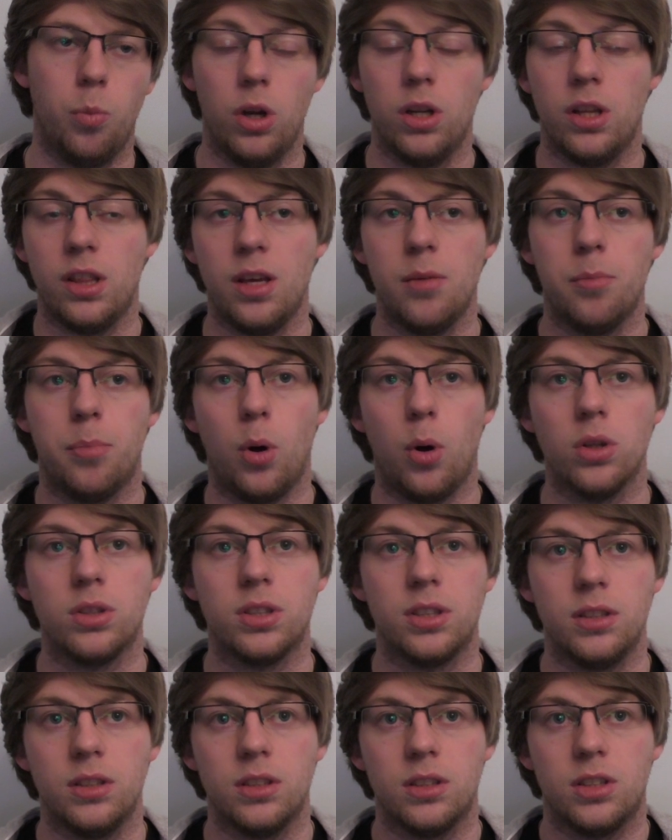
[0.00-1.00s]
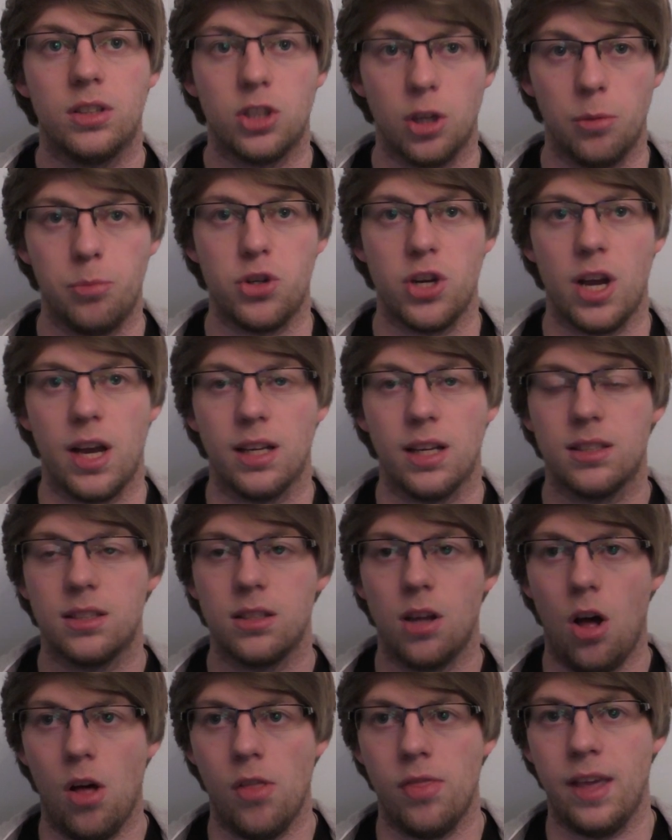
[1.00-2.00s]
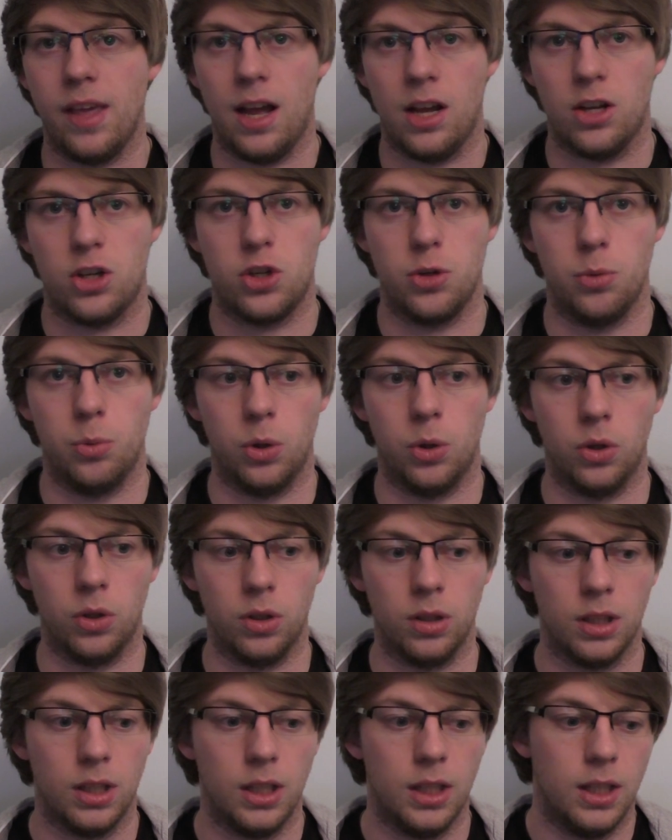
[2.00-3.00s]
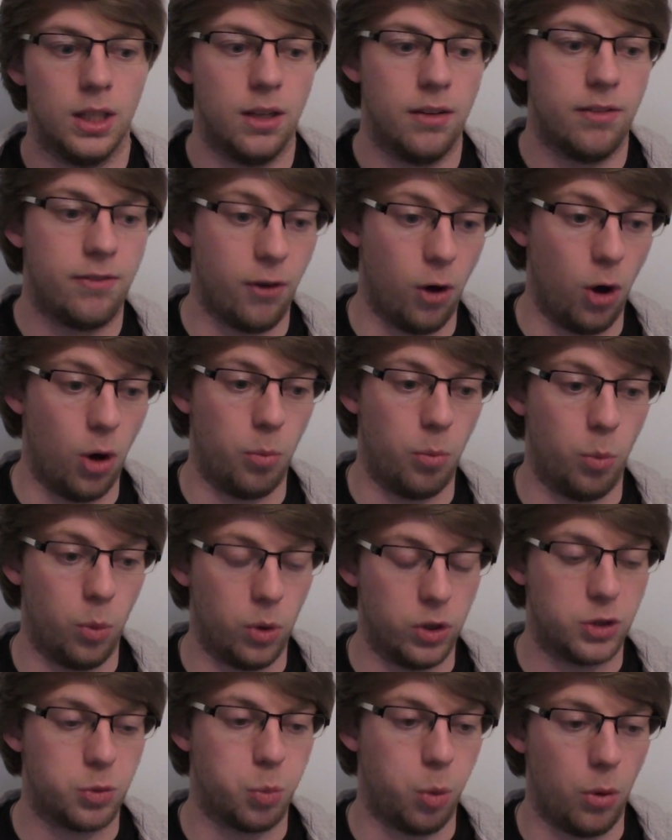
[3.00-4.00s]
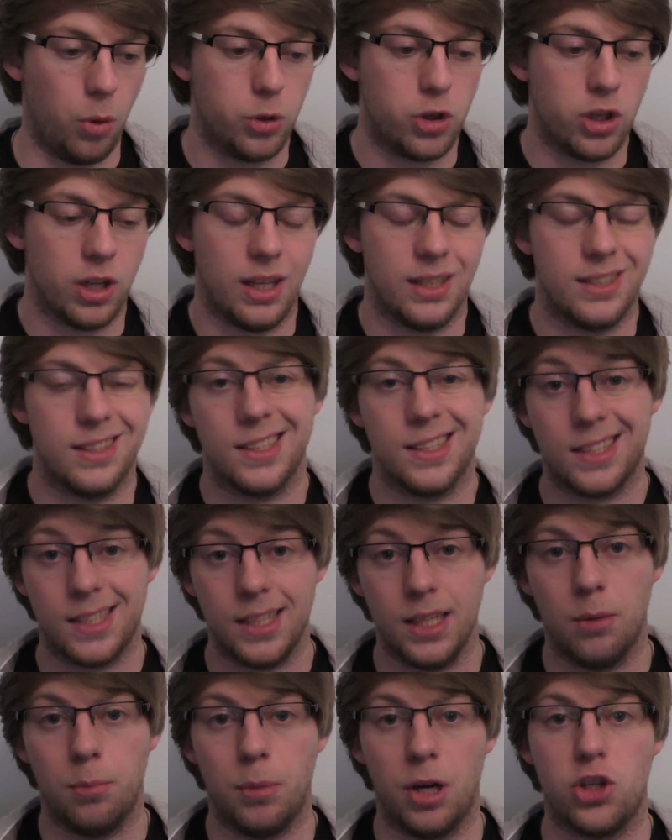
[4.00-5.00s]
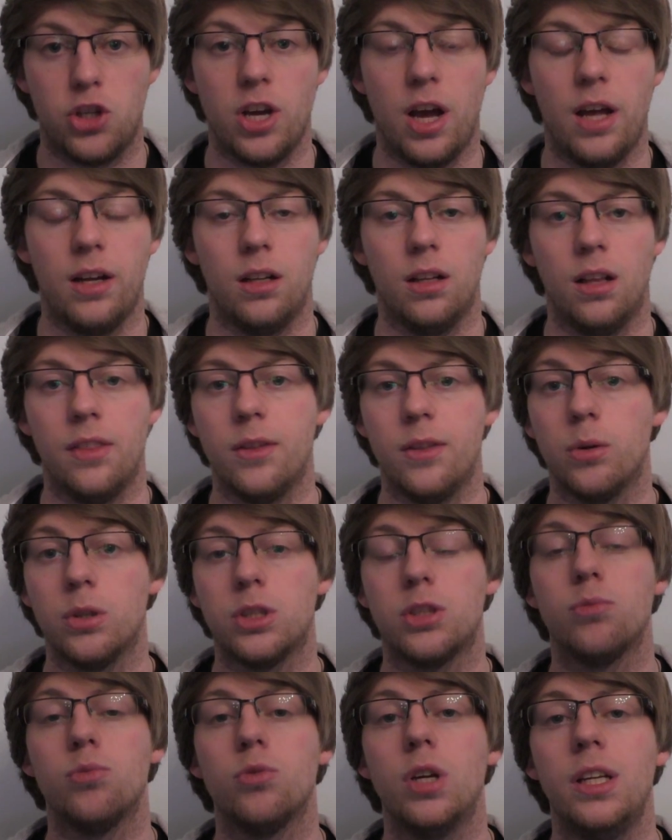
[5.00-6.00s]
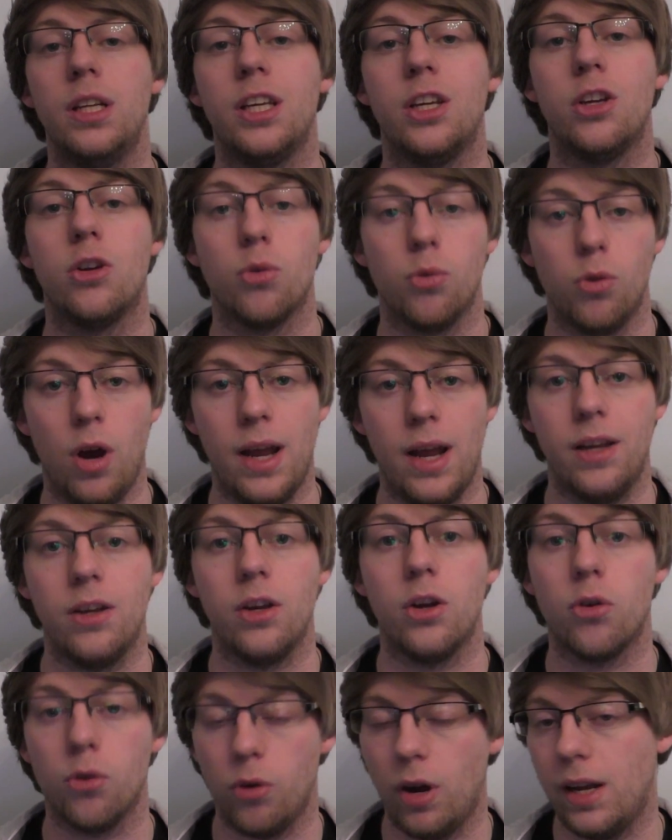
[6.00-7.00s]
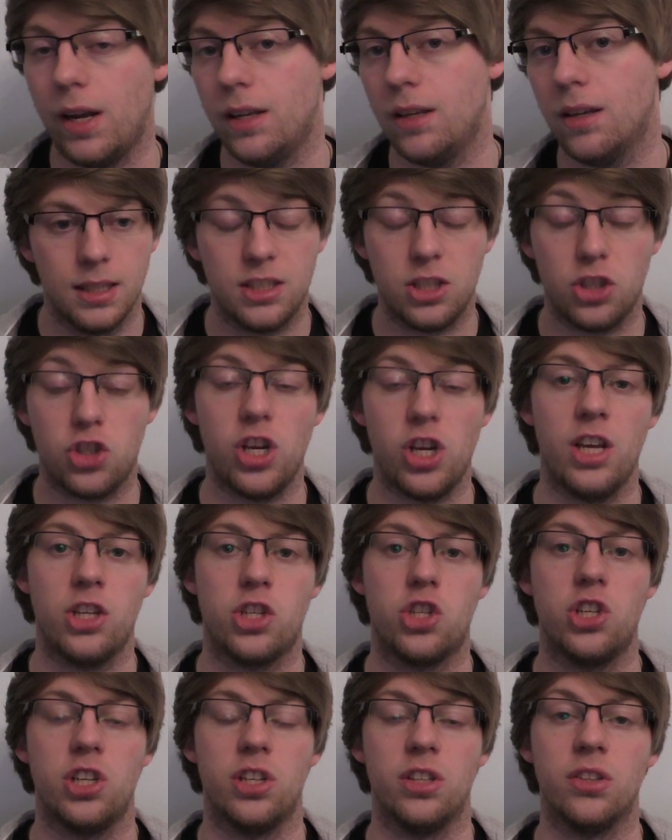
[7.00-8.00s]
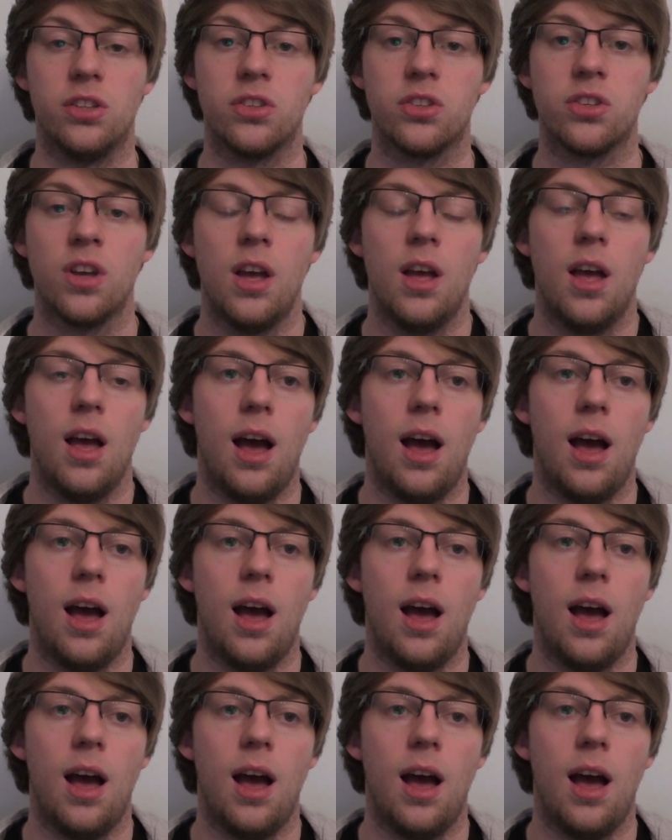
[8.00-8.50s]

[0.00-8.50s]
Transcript: One of the important subjects on the actual form was what would you like to see on my channel, and there were some really great suggestions.